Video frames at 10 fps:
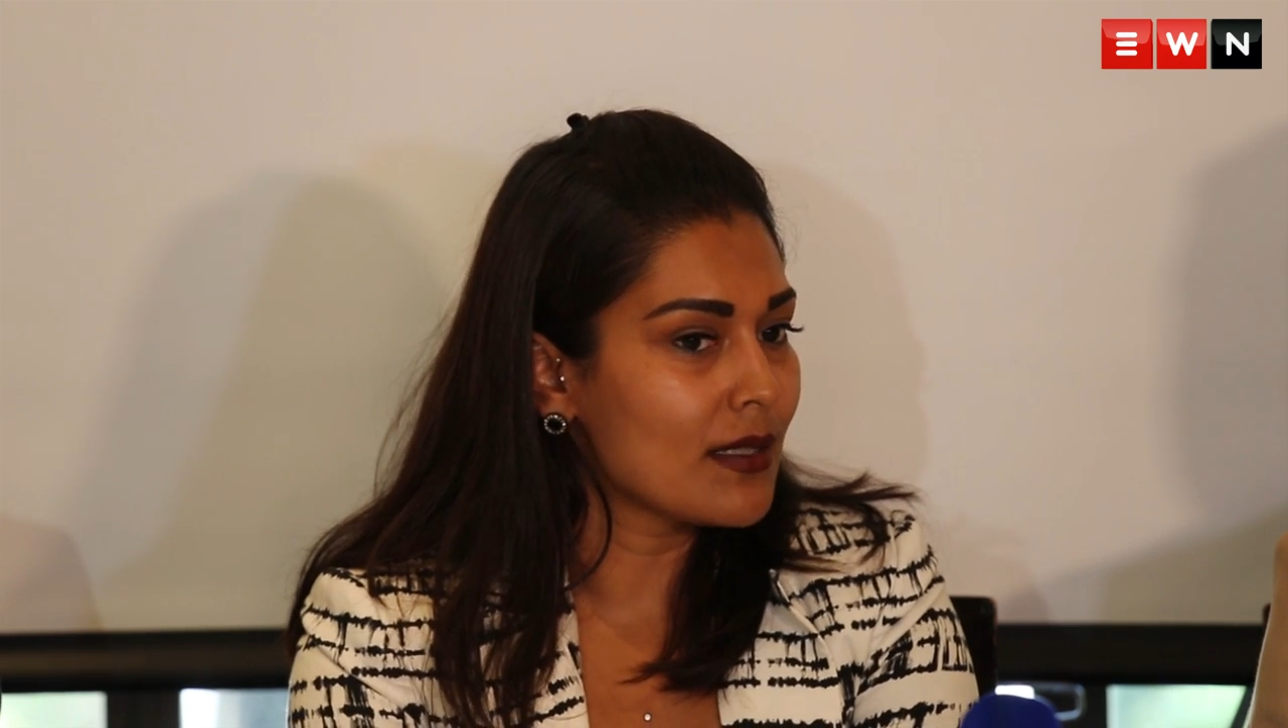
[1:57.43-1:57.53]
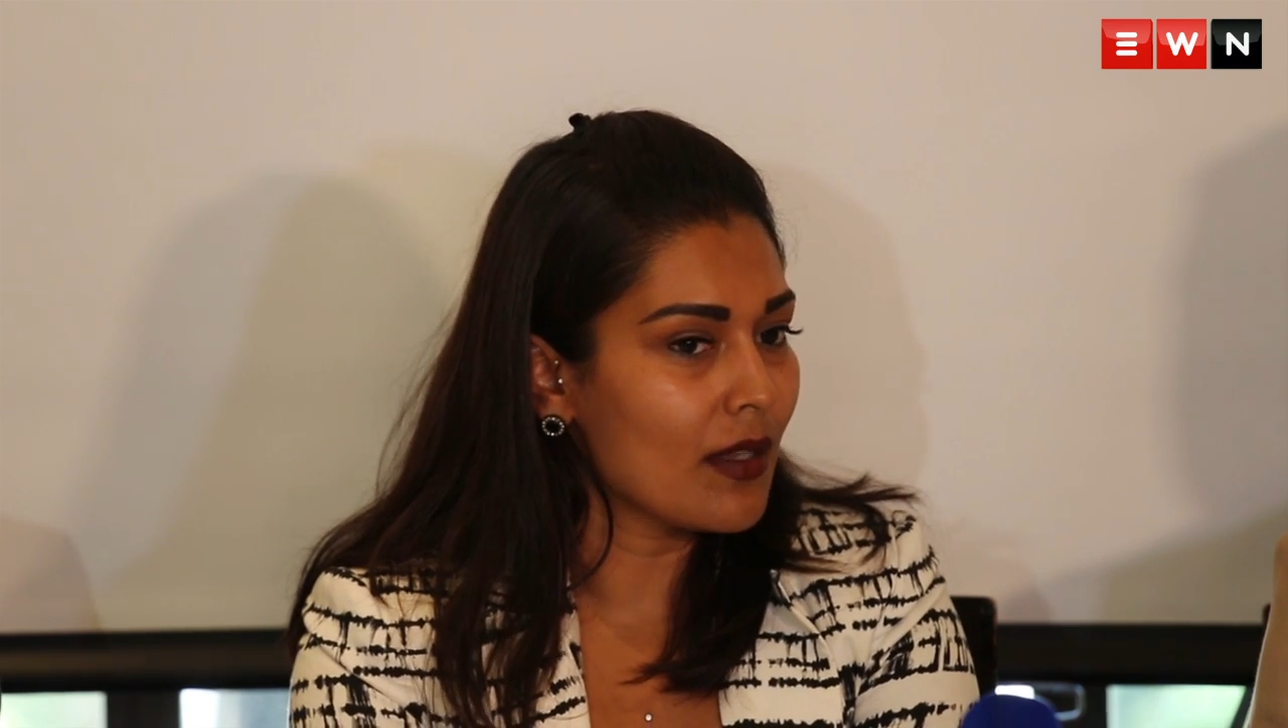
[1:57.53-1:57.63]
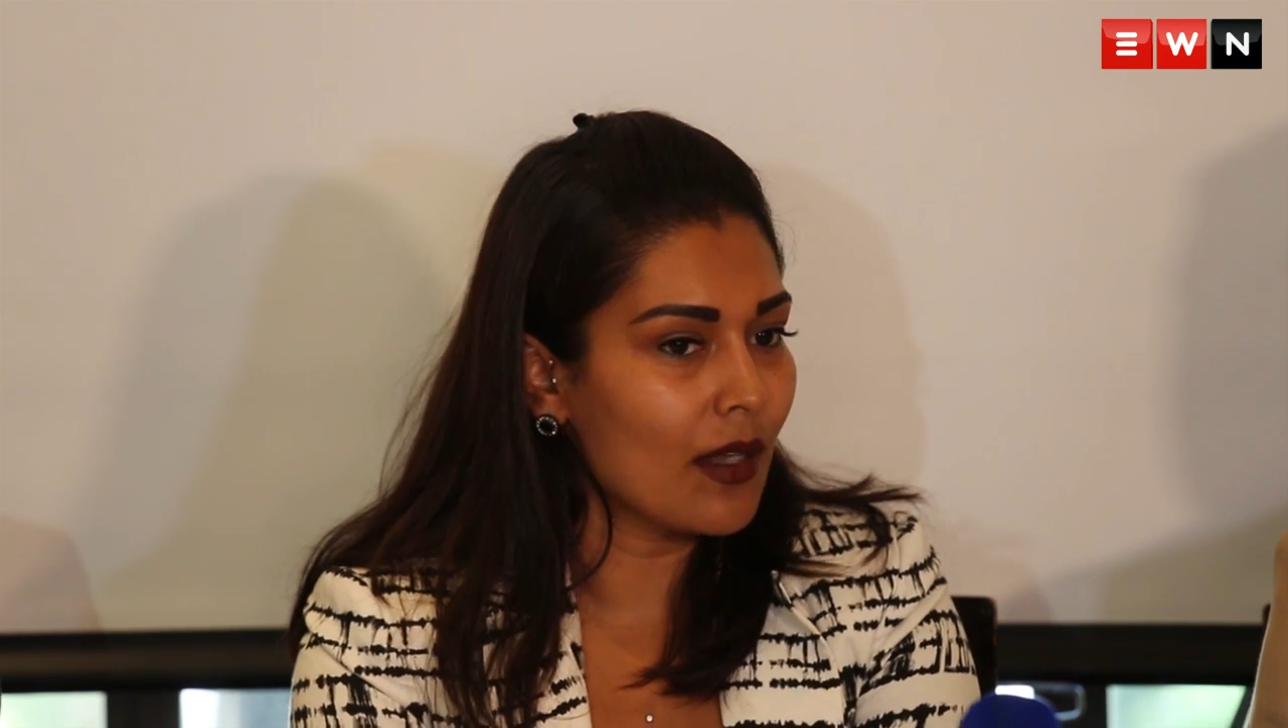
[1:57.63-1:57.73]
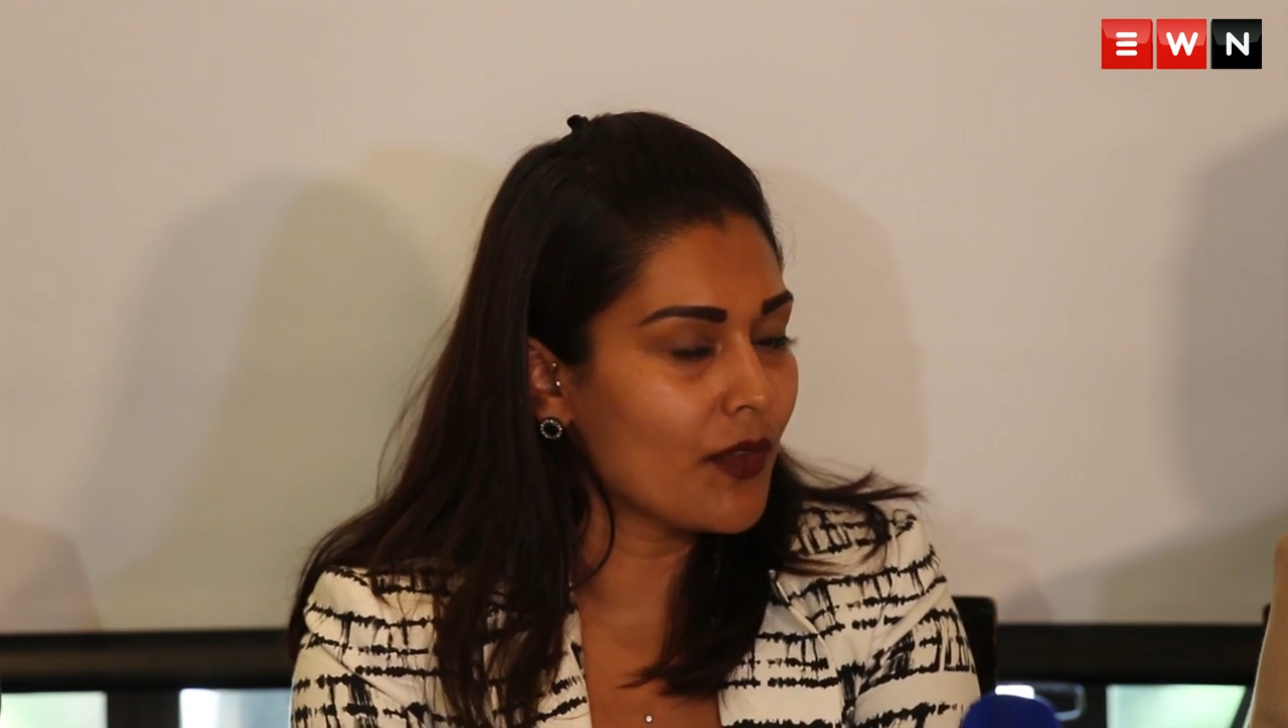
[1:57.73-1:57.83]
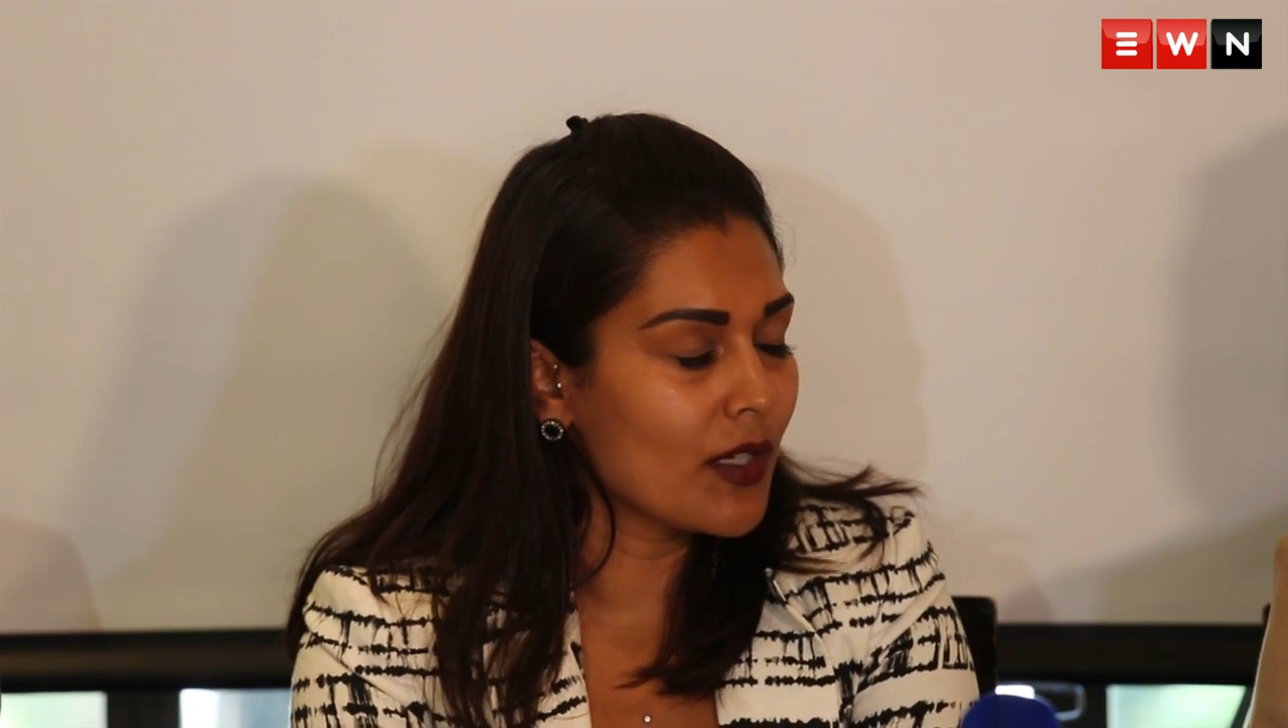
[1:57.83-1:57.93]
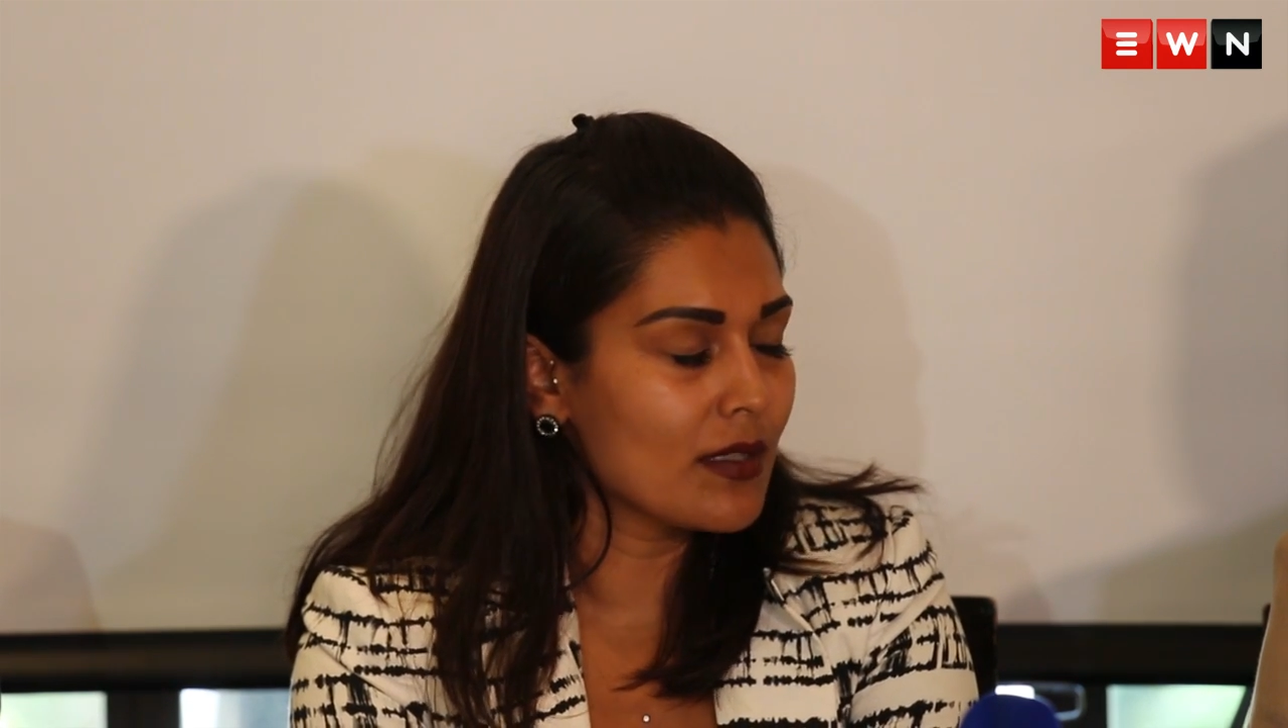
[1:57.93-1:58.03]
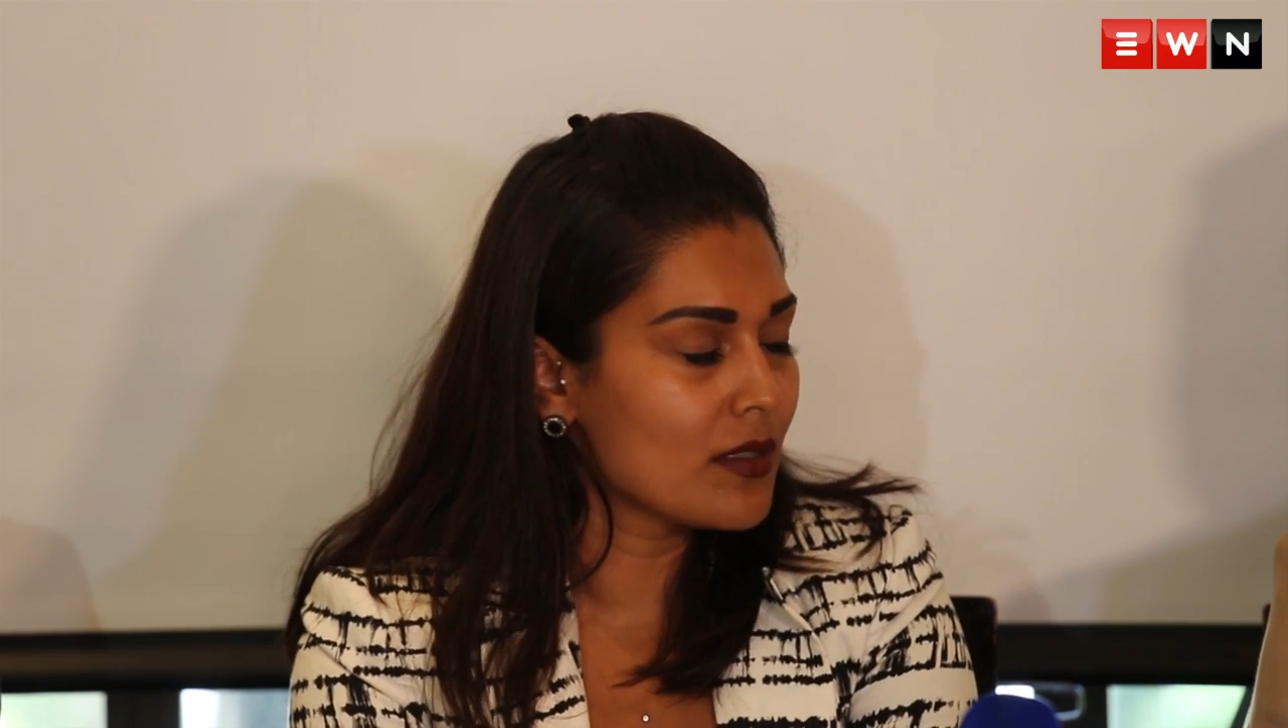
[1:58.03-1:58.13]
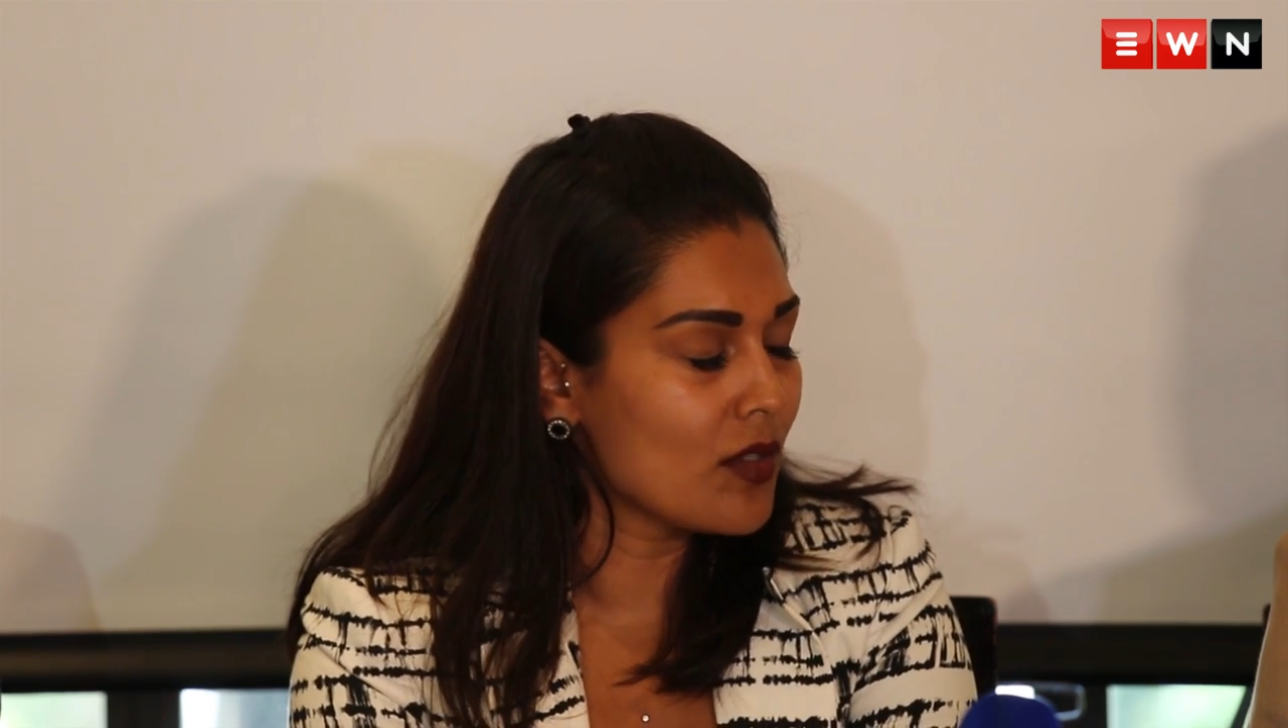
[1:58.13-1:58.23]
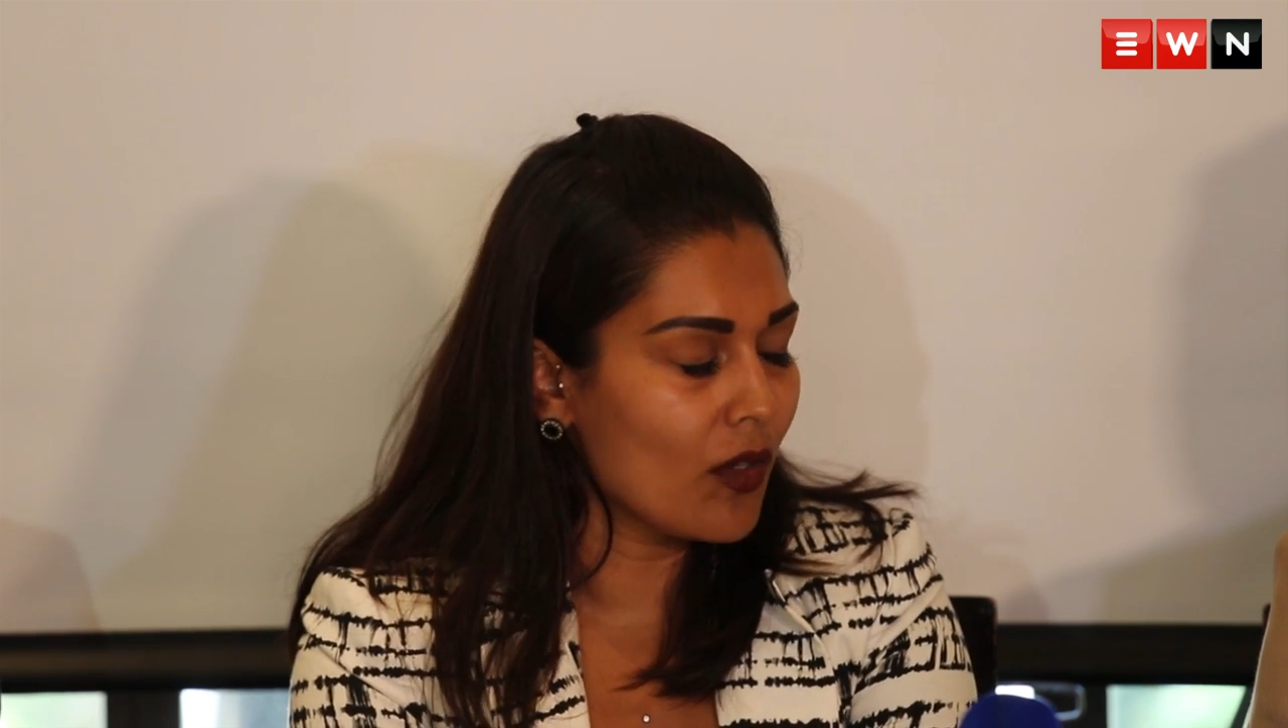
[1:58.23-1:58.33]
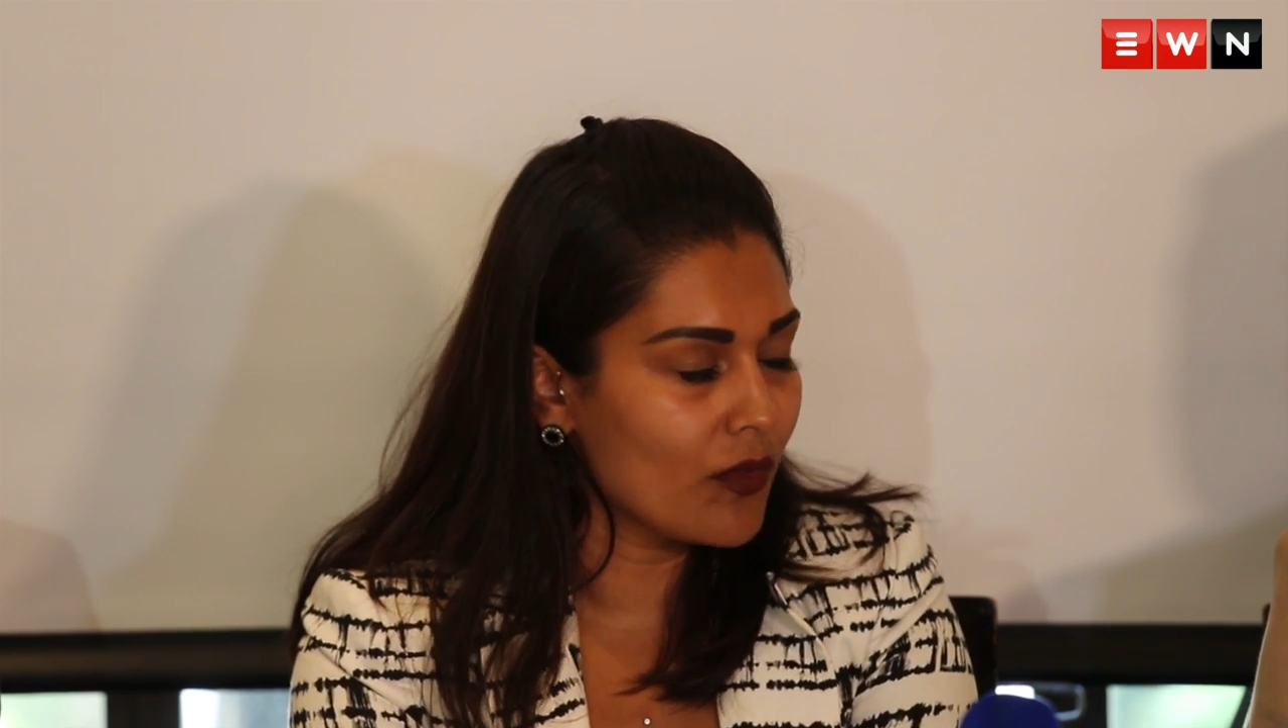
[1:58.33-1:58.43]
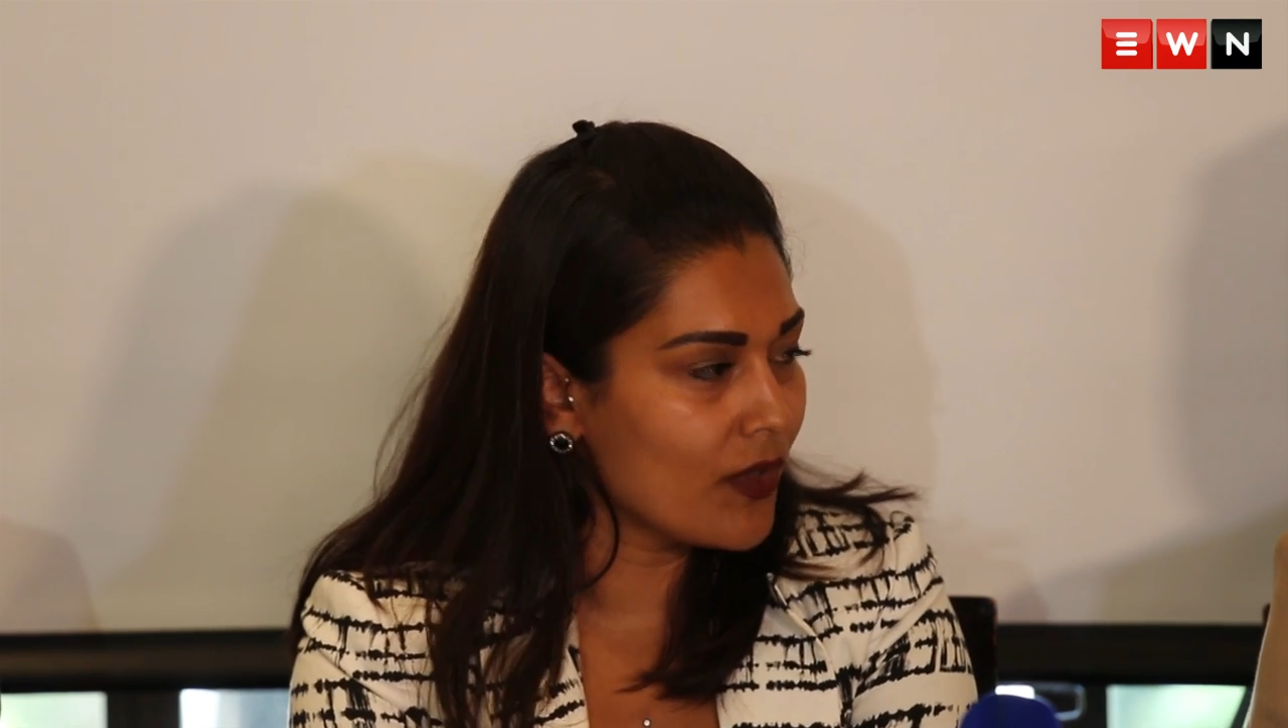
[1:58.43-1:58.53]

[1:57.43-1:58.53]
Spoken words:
South Africans don't